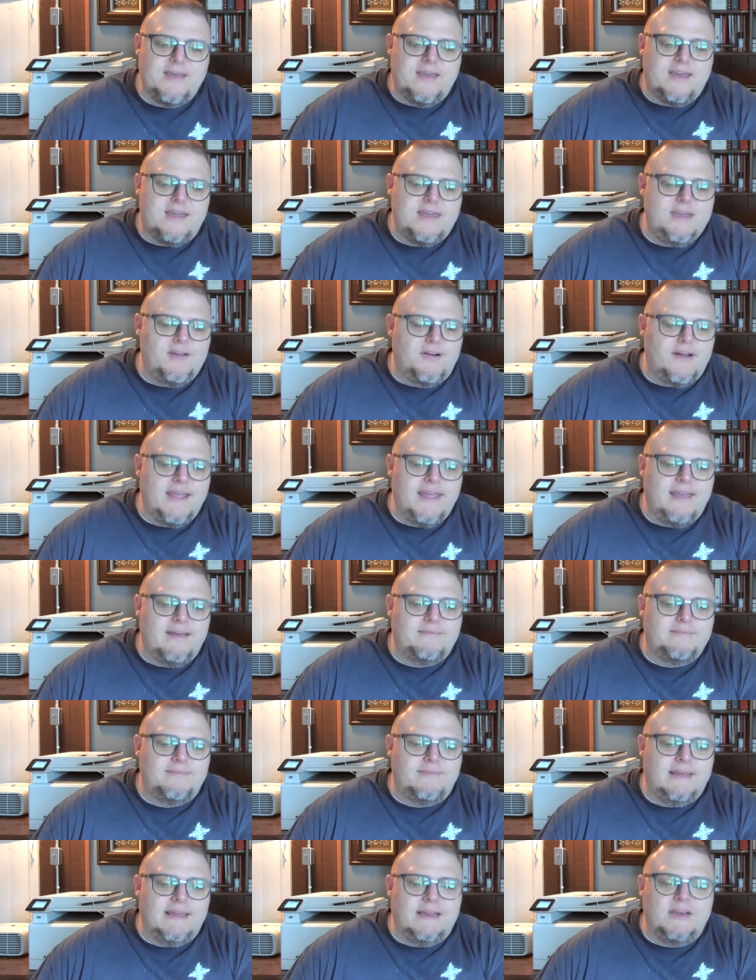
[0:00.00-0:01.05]
here I
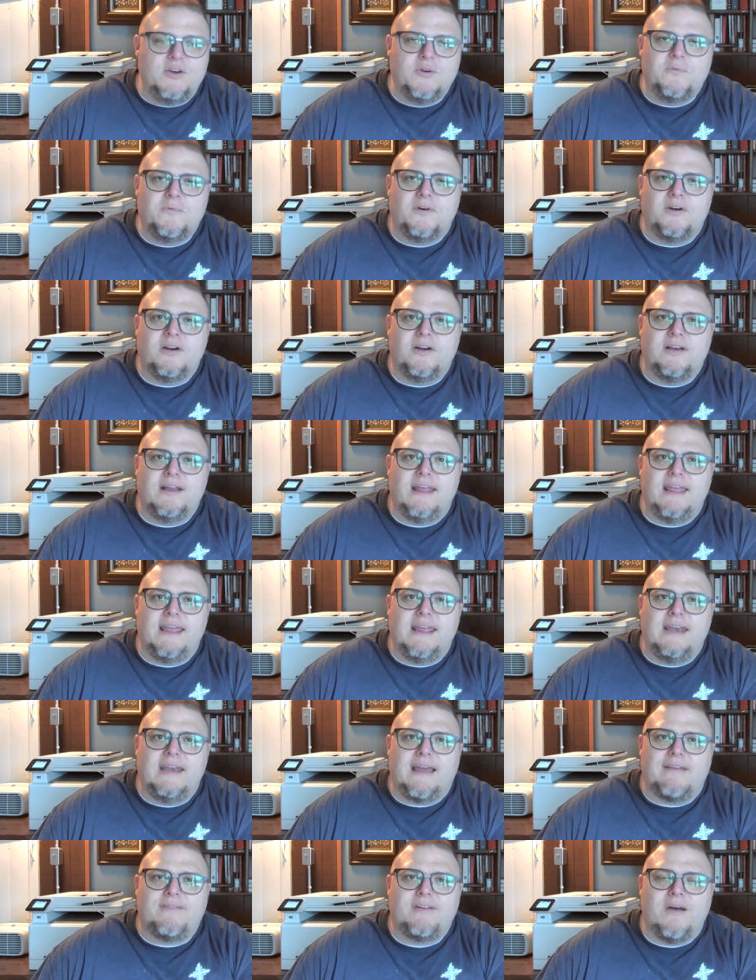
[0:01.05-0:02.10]
am in your word,
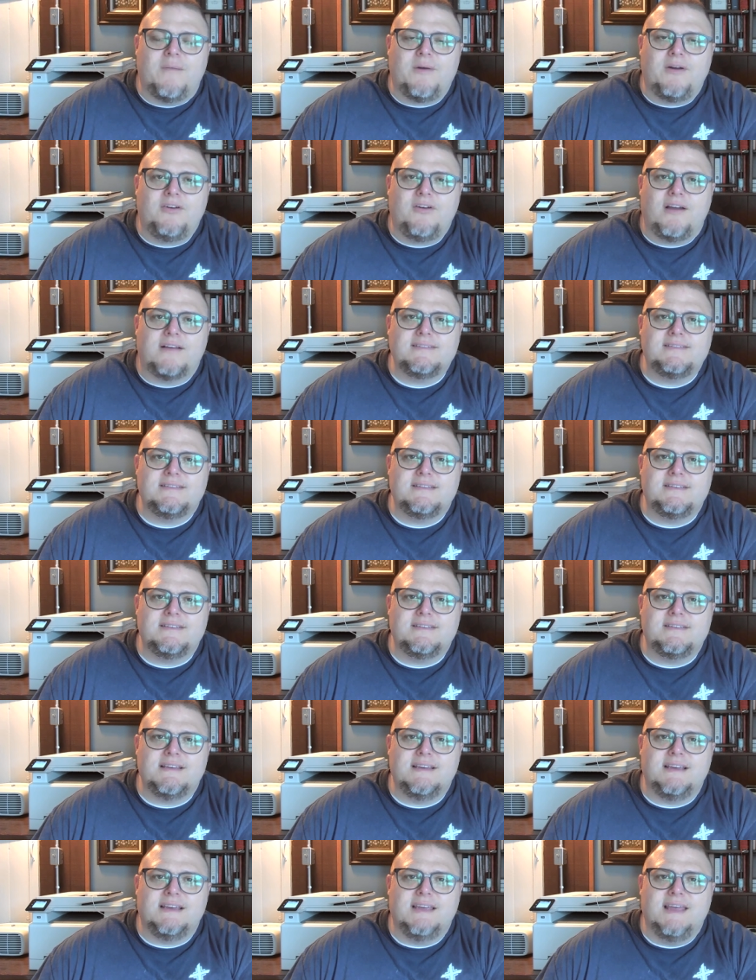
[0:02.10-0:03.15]
and I've come across this
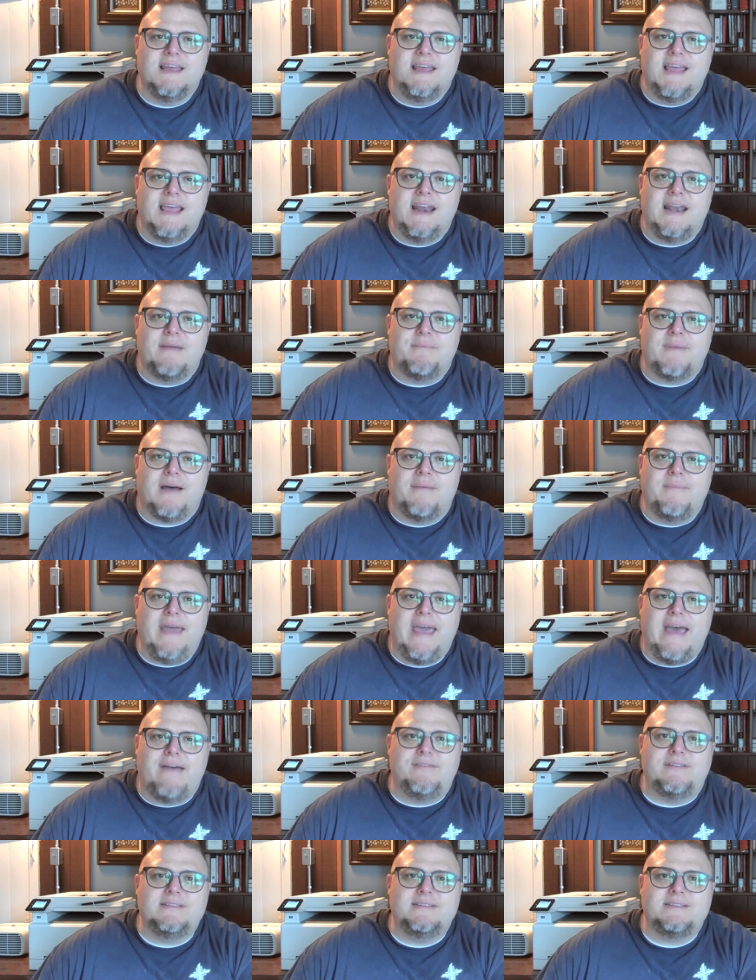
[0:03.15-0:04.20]
thing, and I'm, I'm
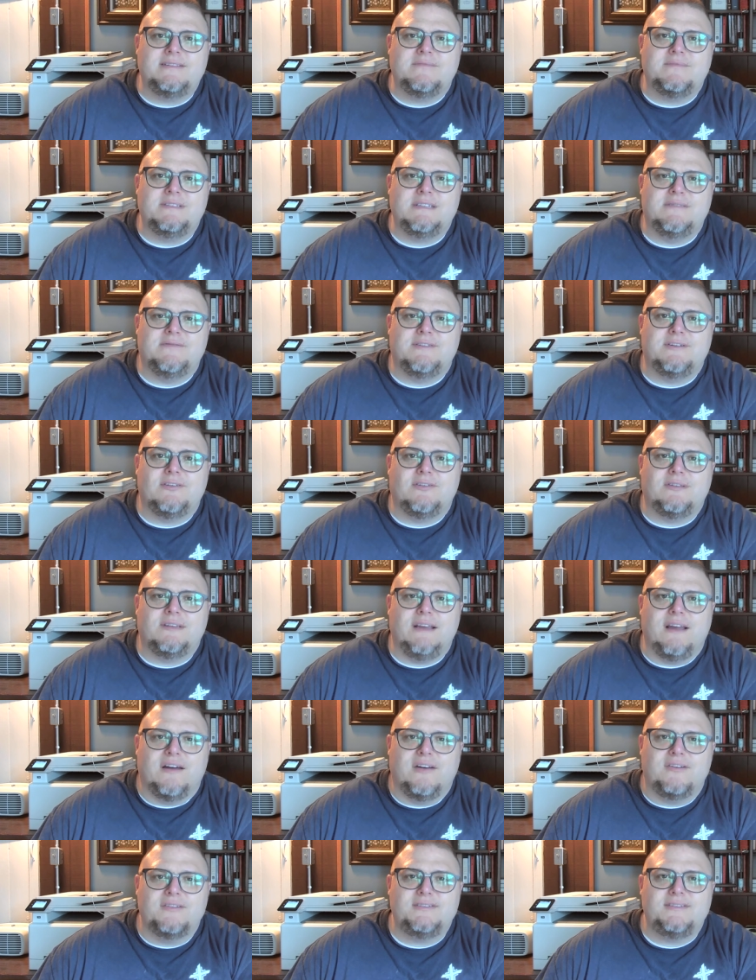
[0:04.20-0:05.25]
having some difficulty
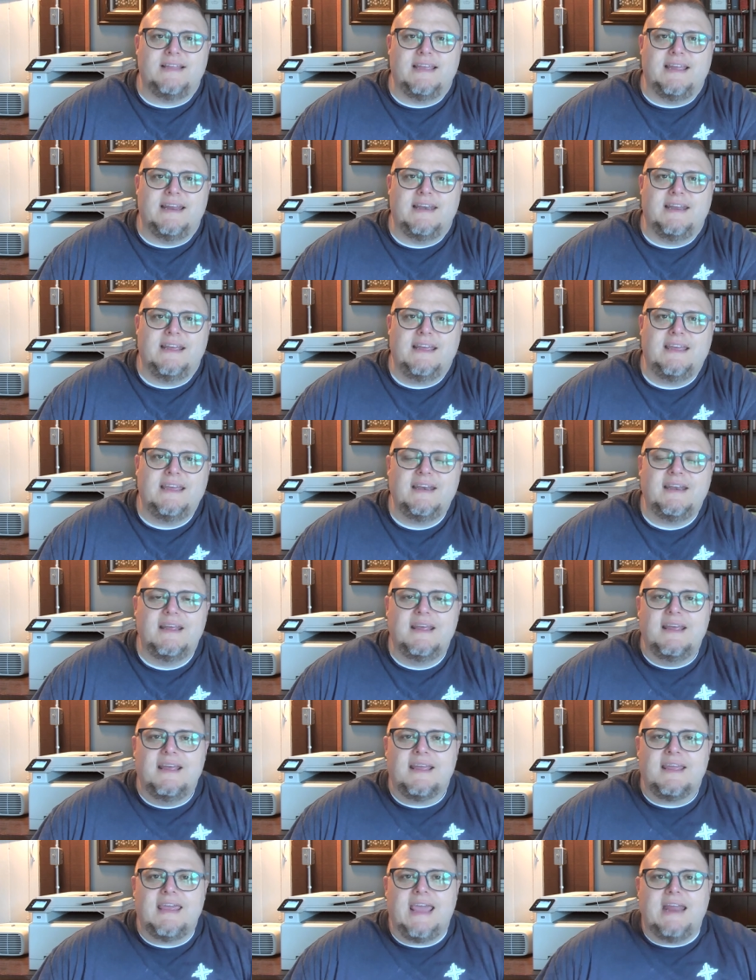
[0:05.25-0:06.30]
understanding it.
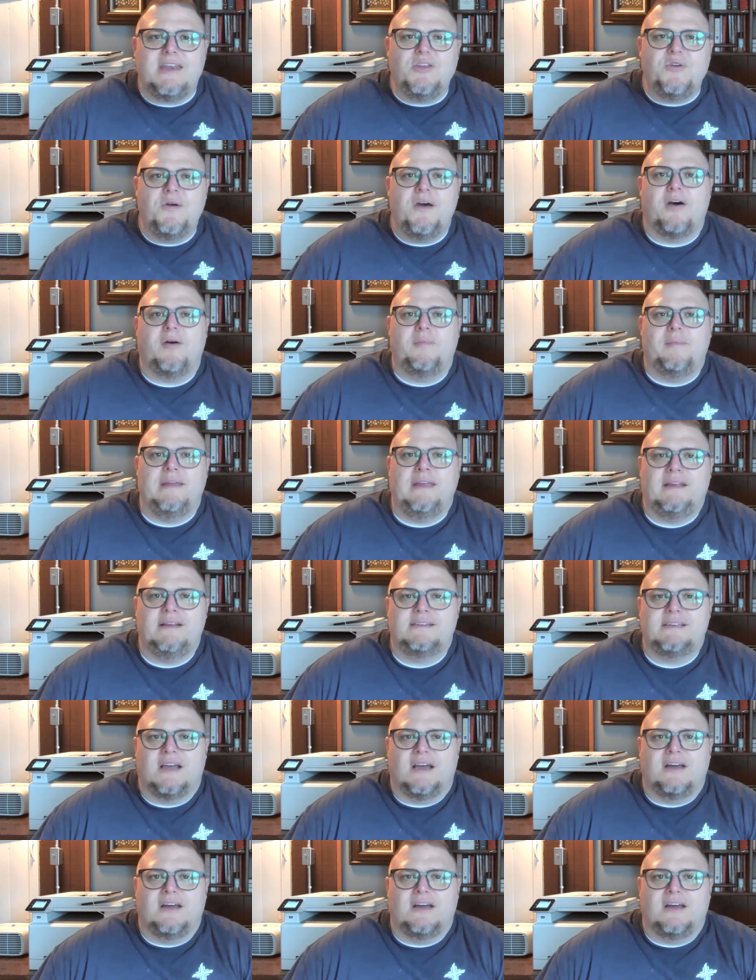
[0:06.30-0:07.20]
Can you help me to